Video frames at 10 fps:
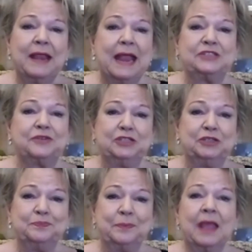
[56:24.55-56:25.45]
So I
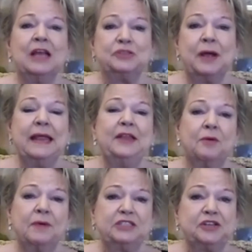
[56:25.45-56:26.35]
need to arrest you. You need to
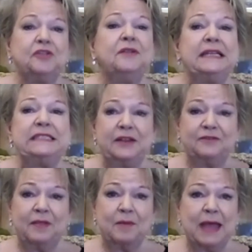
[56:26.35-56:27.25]
sit in front of the magistrate.